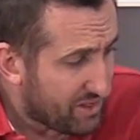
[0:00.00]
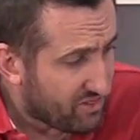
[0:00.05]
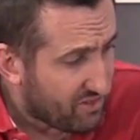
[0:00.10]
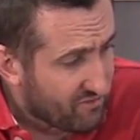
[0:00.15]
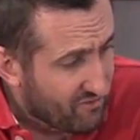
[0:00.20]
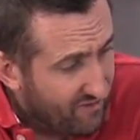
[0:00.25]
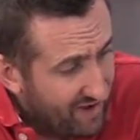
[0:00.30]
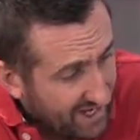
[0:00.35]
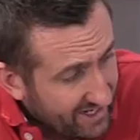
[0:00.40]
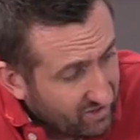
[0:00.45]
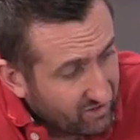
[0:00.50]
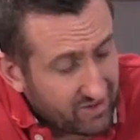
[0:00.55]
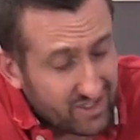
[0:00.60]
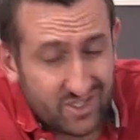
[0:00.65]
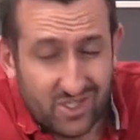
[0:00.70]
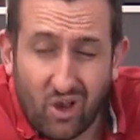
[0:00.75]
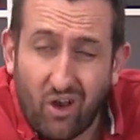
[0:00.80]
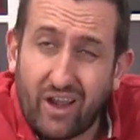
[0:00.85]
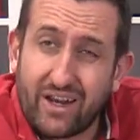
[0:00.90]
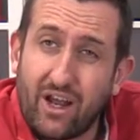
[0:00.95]
fan on the
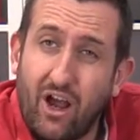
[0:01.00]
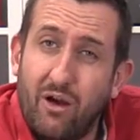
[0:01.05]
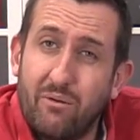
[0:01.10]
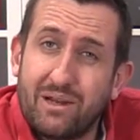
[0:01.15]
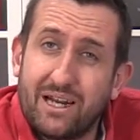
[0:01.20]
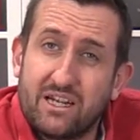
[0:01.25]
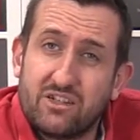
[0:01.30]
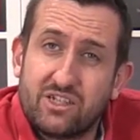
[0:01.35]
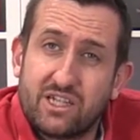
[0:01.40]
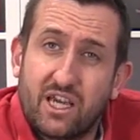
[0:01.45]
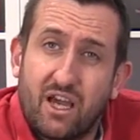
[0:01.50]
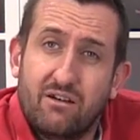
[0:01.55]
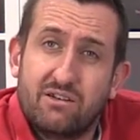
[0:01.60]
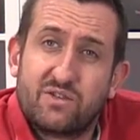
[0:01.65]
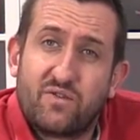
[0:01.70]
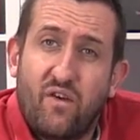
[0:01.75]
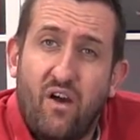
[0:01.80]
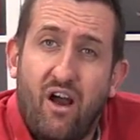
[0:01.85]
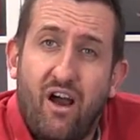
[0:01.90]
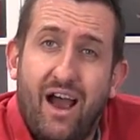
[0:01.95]
side, I would actually go as
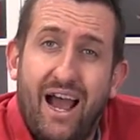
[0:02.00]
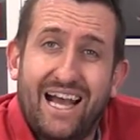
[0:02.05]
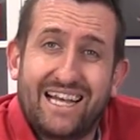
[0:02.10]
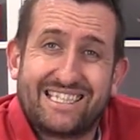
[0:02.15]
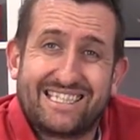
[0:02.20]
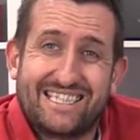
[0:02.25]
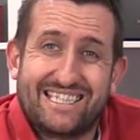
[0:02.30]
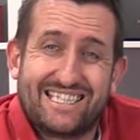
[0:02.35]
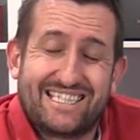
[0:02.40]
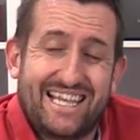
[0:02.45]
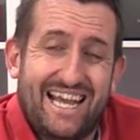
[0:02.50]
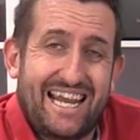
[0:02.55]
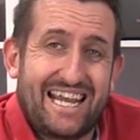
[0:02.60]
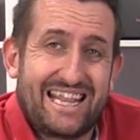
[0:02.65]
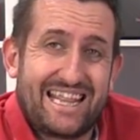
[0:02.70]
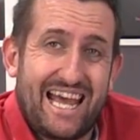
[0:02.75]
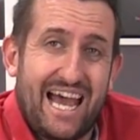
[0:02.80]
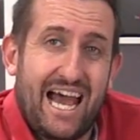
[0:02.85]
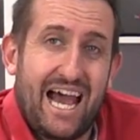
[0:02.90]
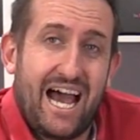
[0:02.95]
far as to say
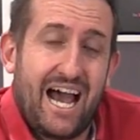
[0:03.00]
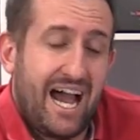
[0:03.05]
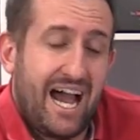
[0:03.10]
that